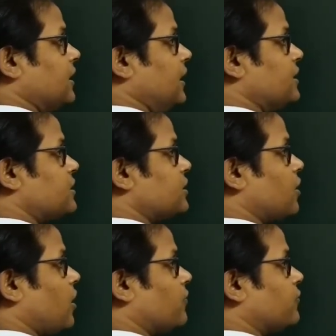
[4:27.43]
instead
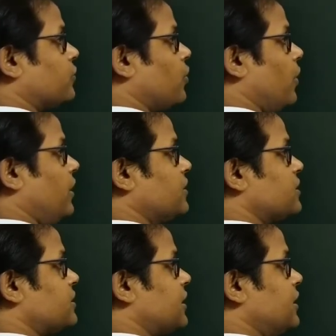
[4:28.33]
of going
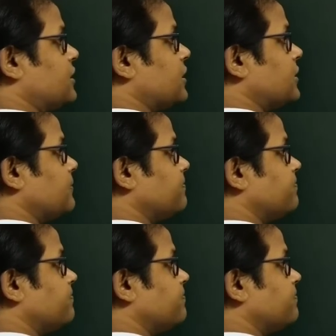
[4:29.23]
straighter,